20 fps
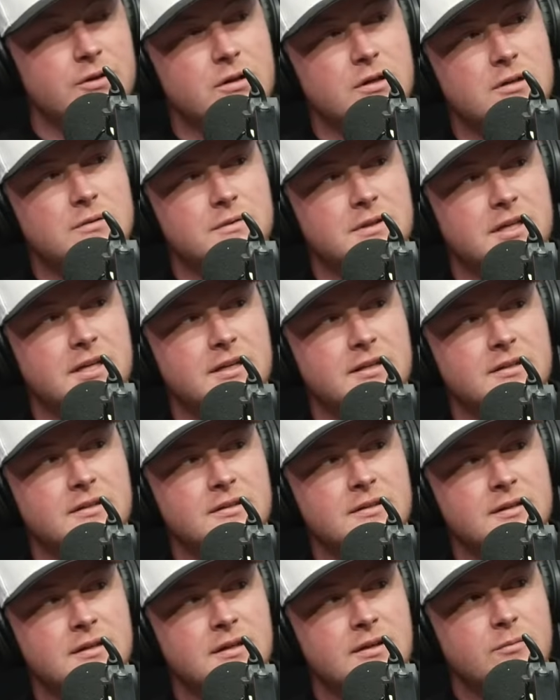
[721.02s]
their own thing.
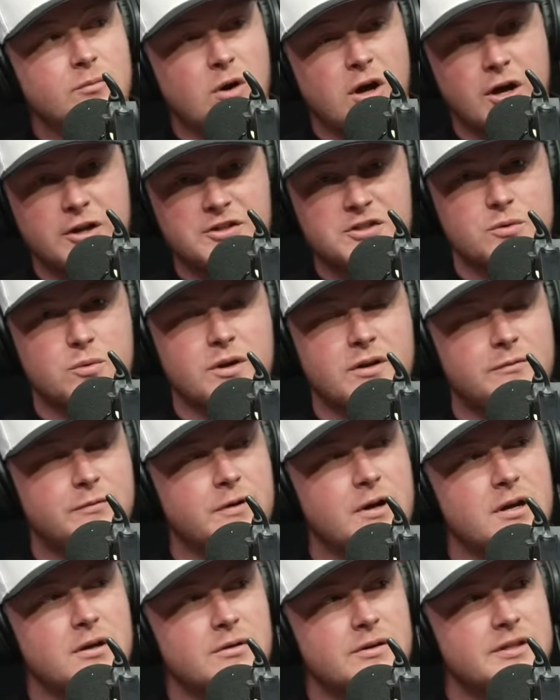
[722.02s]
Hunter
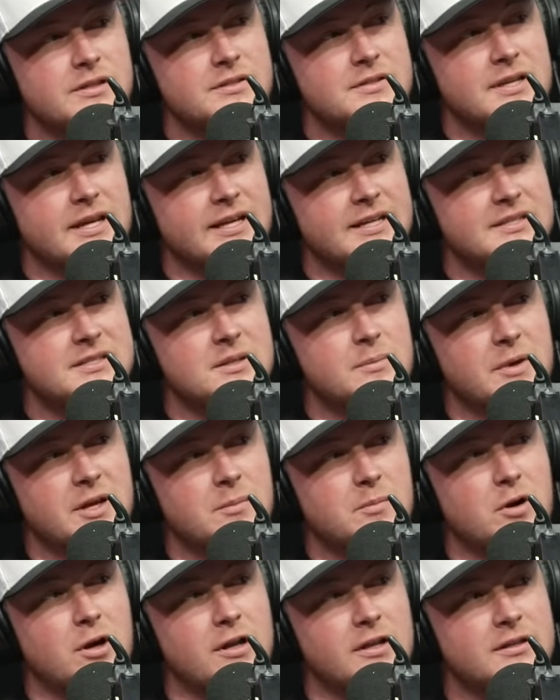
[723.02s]
Renfrow is, I guess, the
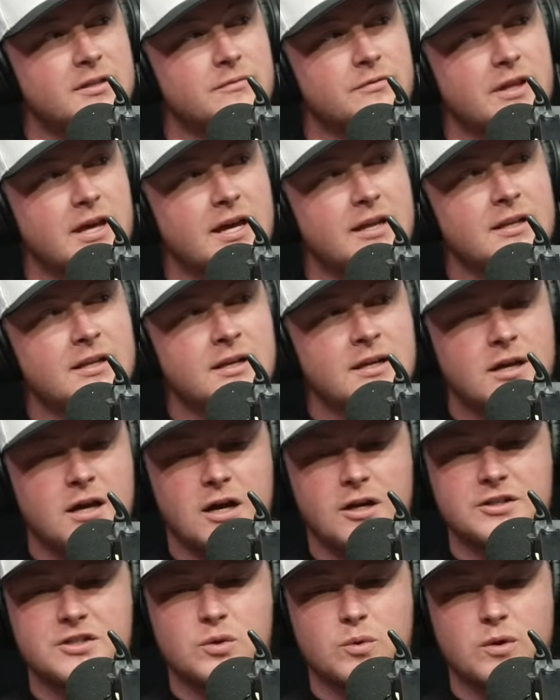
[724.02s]
main product of that.
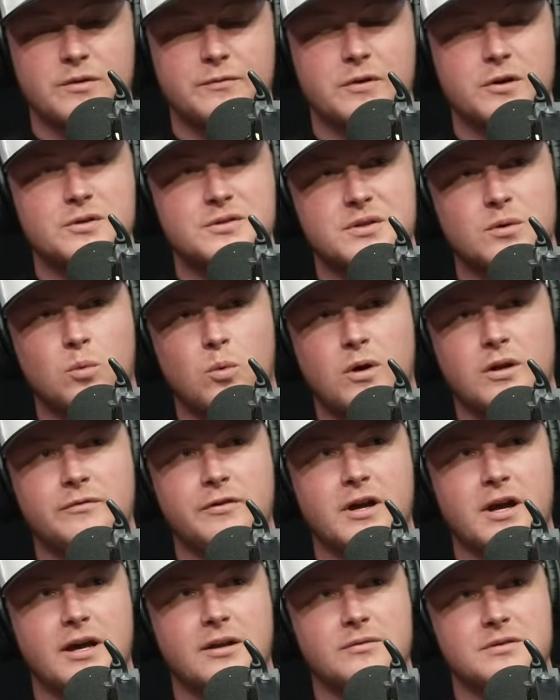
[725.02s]
Hunter Renfrow is a
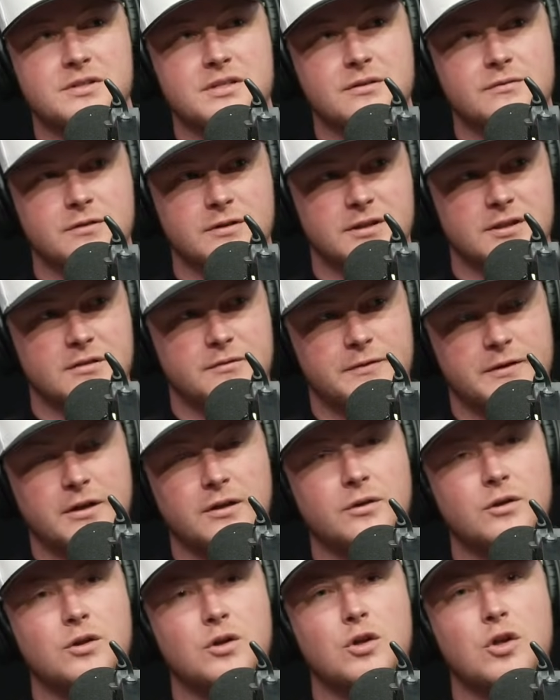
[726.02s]
one-of-a-kind receiver in the
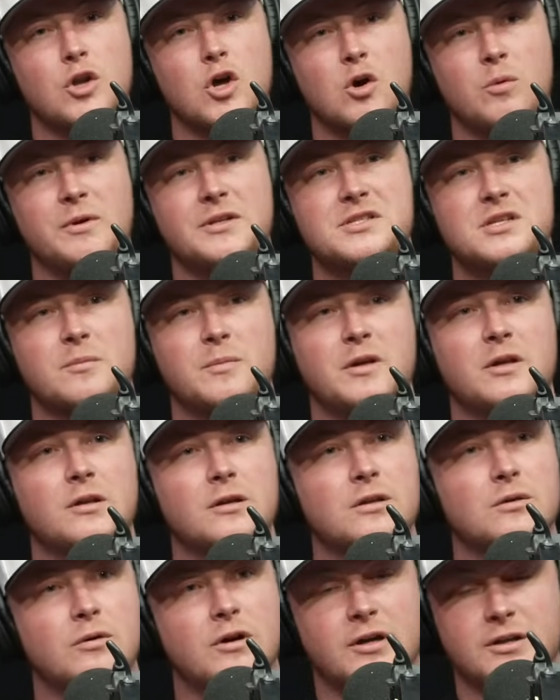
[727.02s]
NFL. Nobody's going to be able to
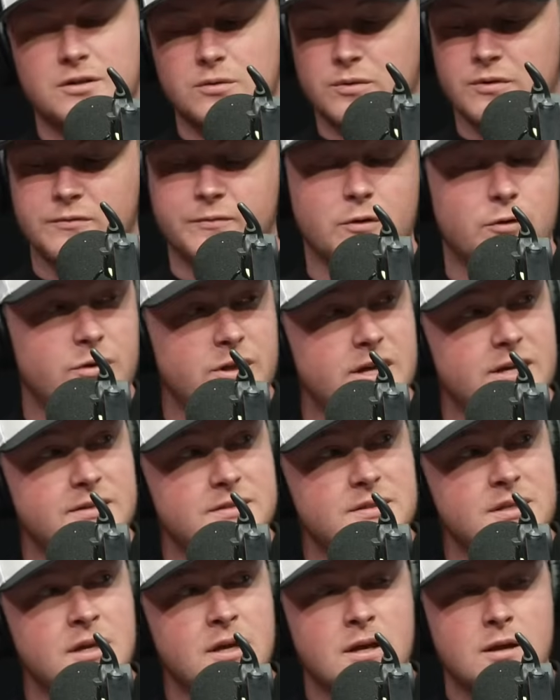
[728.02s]
do what Hunter Renfrow
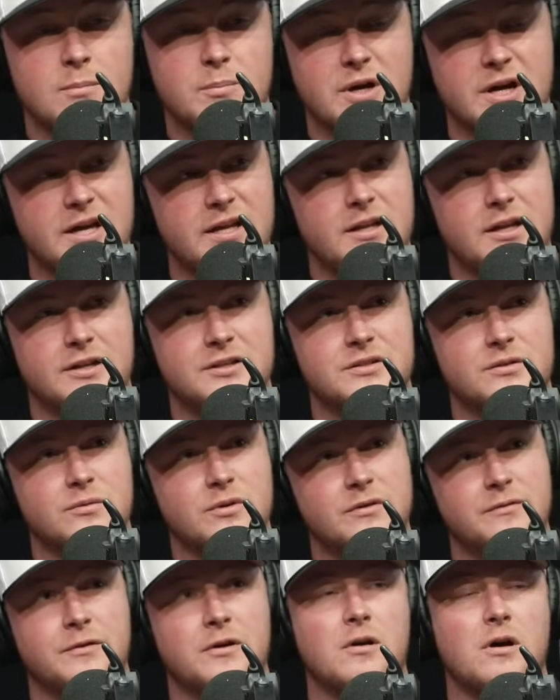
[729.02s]
does. But Hunter
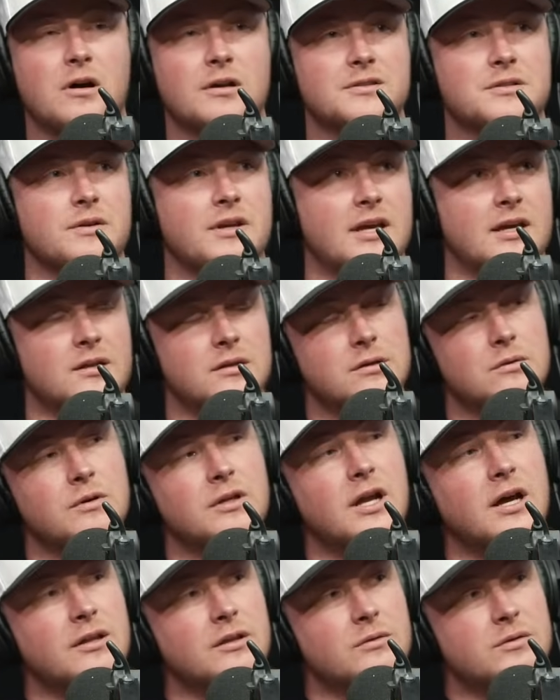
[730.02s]
Renfrow also can't do
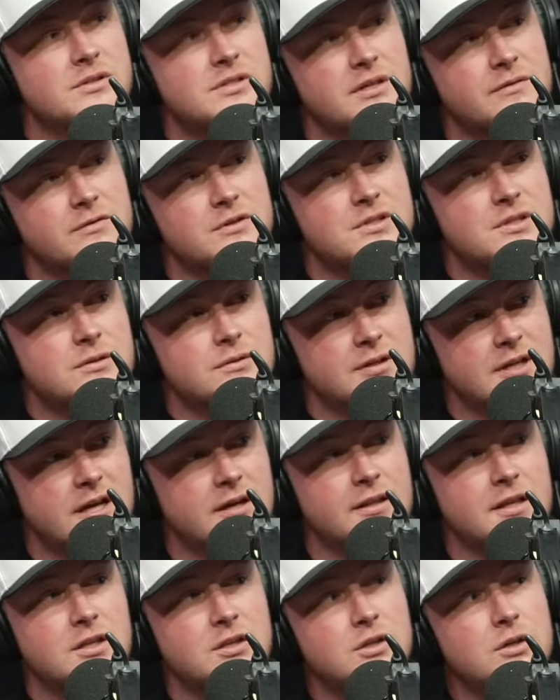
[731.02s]
what other receivers do and
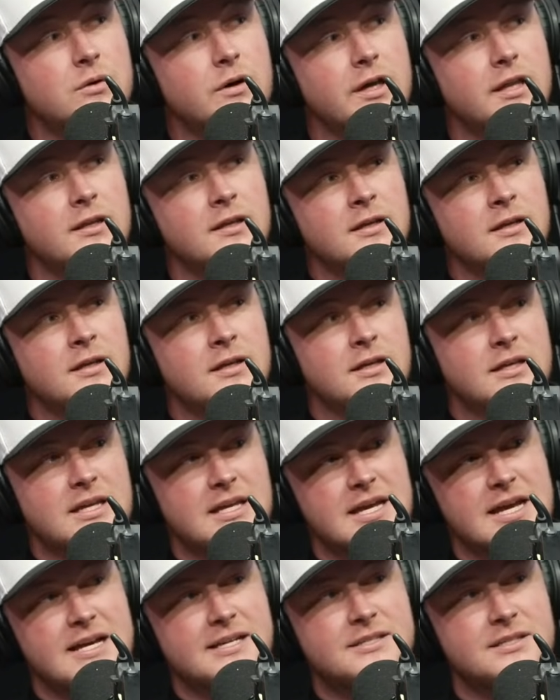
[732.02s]
how they do it.
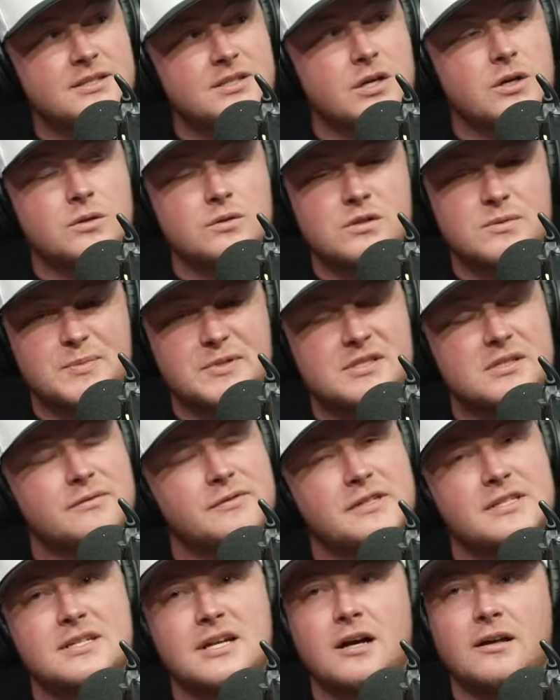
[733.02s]
He has his own
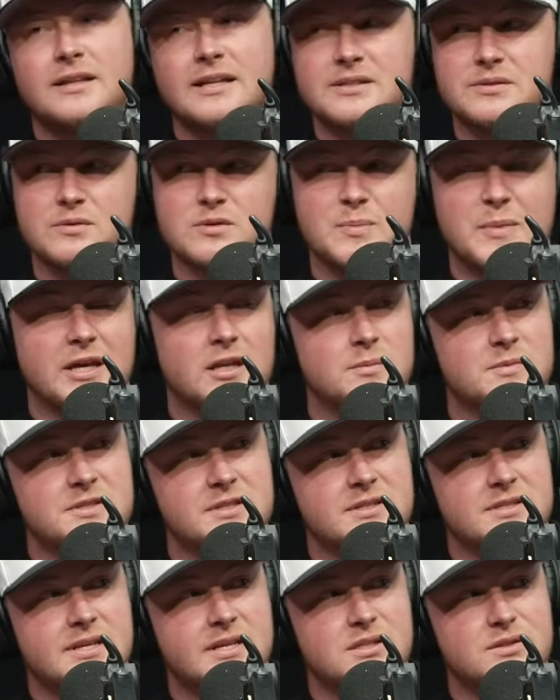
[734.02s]
specific style, and that's what's made him
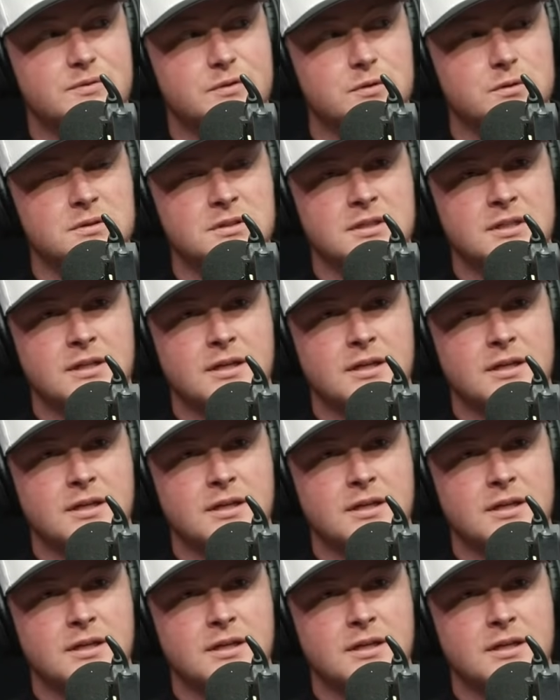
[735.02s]
successful.